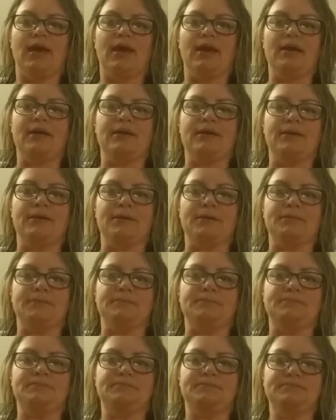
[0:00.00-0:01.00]

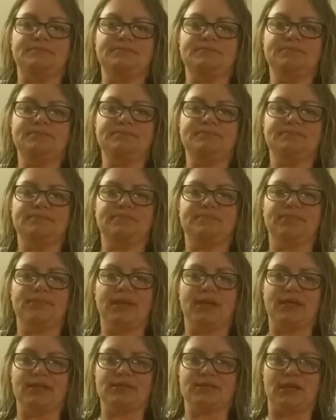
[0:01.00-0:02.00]
And
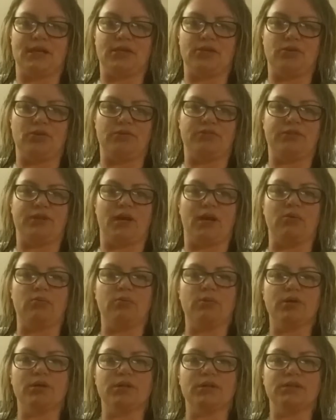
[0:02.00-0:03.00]
they said, if it
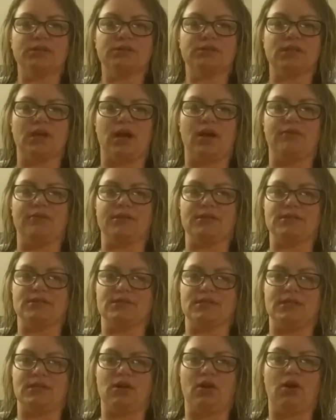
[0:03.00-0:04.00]
got worse,
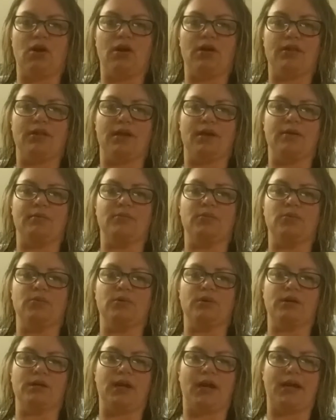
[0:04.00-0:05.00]
obviously call them,
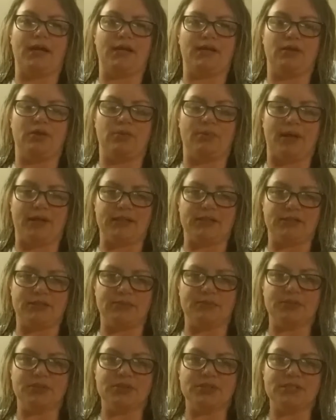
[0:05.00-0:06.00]
or I could go back to the
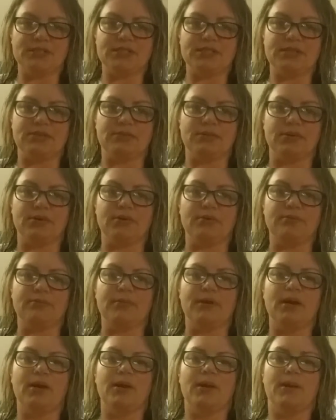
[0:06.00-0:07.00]
emergency
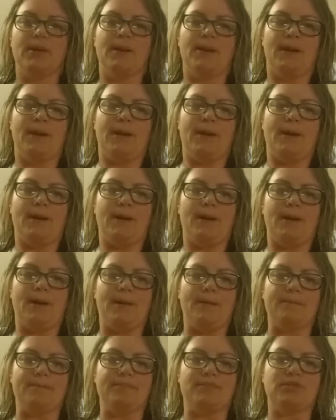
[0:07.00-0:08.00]
room.
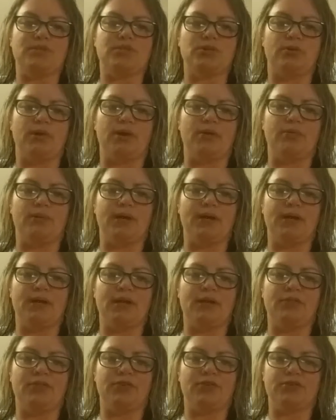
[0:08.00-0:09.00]
So I went in
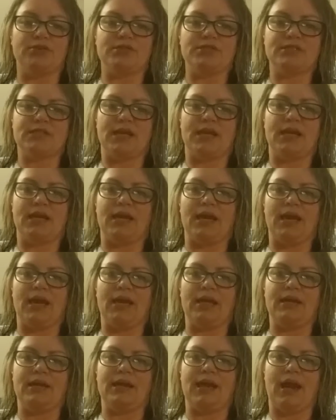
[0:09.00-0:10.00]
on Thursday,
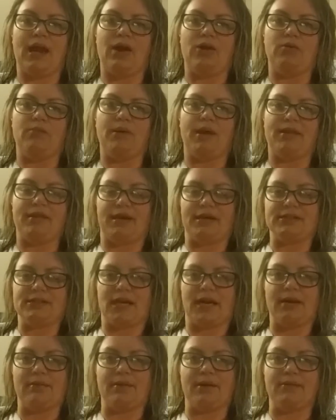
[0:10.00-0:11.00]
and now by that
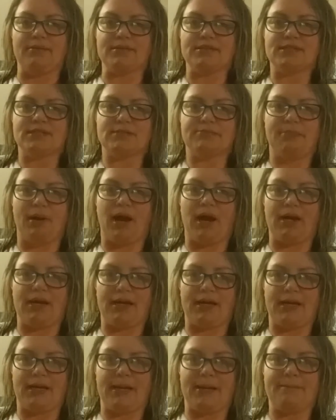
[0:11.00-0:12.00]
time I was
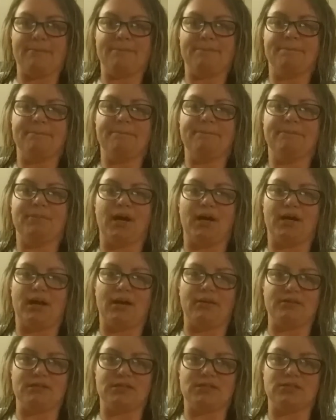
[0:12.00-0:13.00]
spotting, but
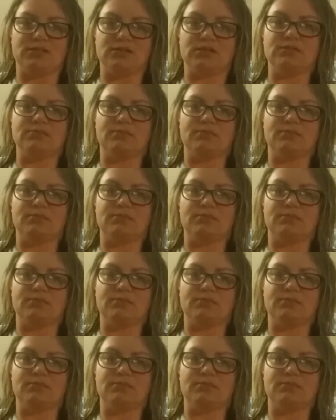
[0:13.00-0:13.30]
I was still